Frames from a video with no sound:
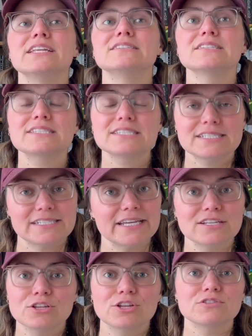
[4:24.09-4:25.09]
It is a
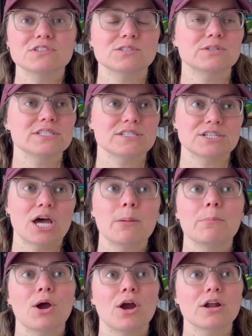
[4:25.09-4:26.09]
standalone, so it is
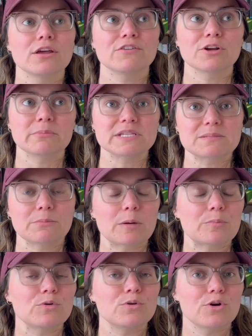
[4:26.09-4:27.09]
not part of her Miss
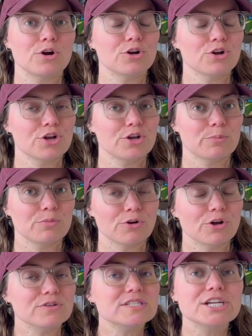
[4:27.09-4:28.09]
Marple or Hercule
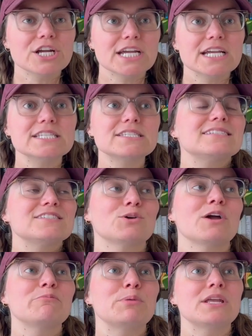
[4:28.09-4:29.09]
Poirot series. So
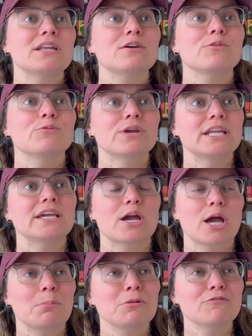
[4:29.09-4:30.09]
I've been reading a
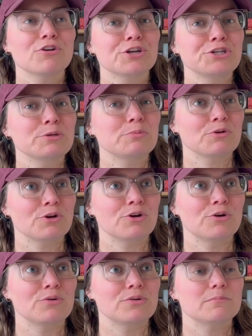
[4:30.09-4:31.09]
couple of Hercule
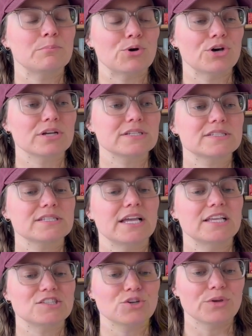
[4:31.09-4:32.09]
Poirot books,
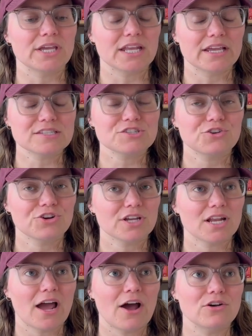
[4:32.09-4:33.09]
and so getting into
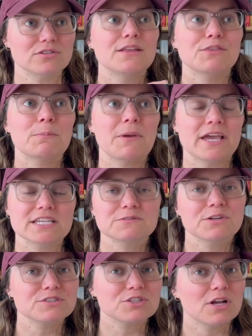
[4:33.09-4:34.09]
Crooked House, the pace
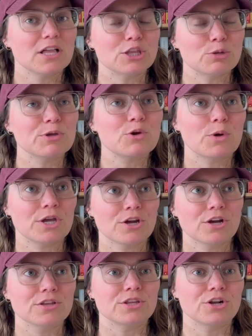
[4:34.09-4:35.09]
felt a little bit
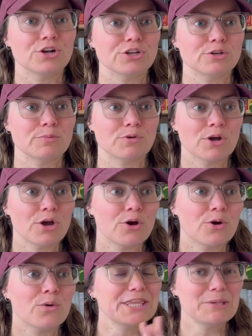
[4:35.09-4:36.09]
quicker than Hercule
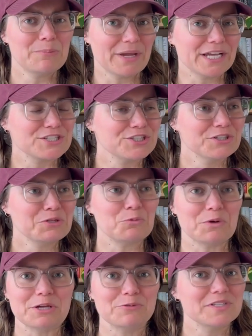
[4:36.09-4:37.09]
Poirot. The banter and
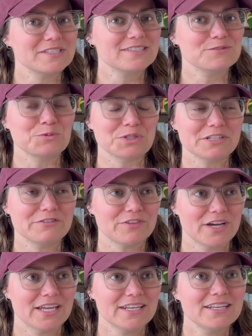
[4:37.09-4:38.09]
wit was really
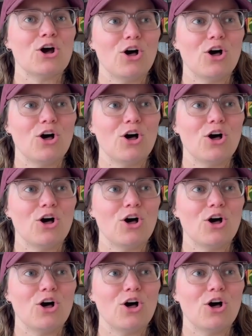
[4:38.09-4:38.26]
fun.